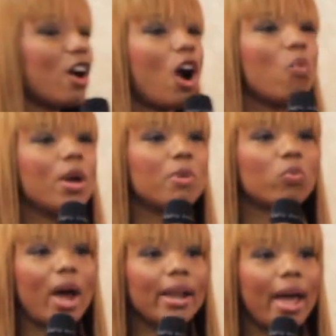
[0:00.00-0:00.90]
there are
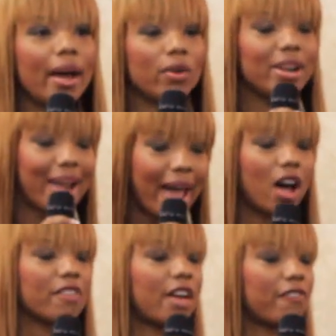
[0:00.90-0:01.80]
women right
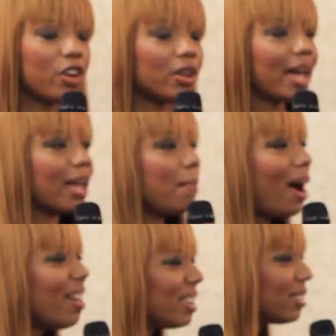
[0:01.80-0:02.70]
now that feel like,
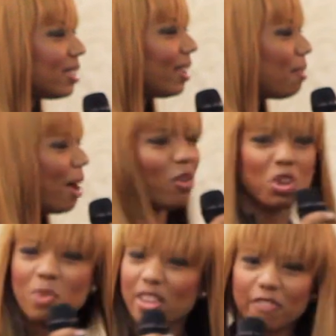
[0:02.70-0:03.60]
am I the
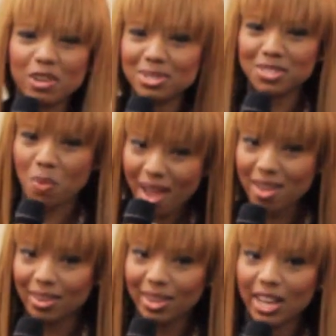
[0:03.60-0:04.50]
only one that feels this way?
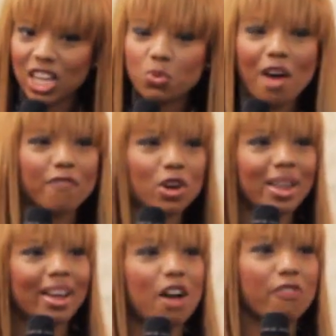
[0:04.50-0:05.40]
Do I
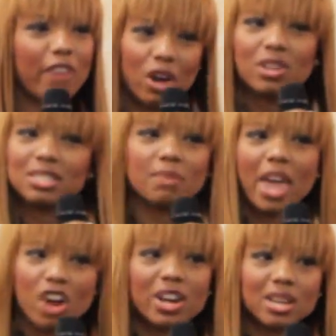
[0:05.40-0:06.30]
feel like I failed in
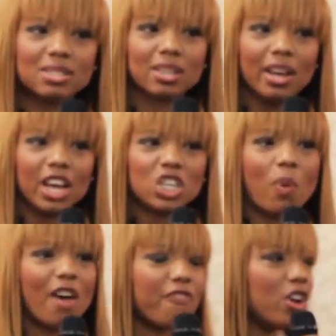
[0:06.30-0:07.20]
some areas?
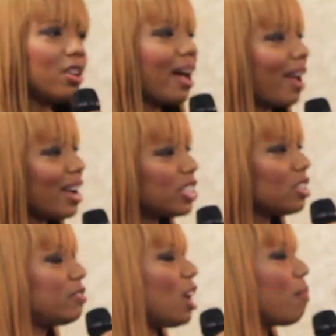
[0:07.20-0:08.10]
Do I feel like I
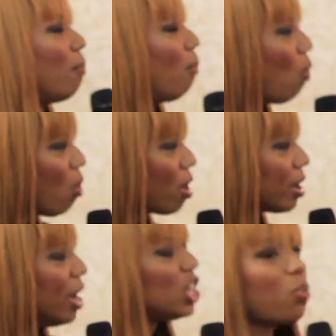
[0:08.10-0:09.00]
should have done
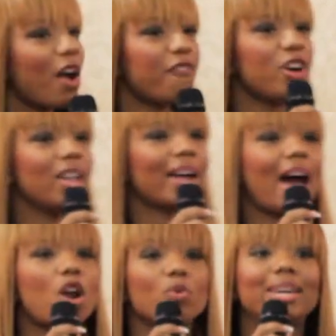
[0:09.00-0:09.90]
more? Do I feel
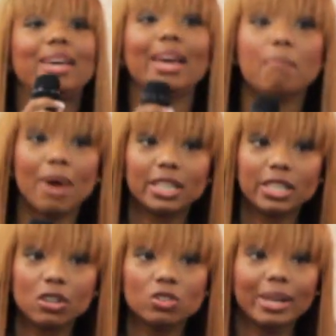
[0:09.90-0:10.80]
like I don't get my
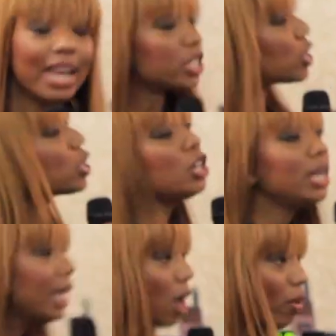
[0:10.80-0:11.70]
children? They
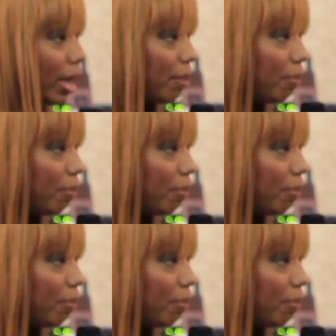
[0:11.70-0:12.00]
surely don't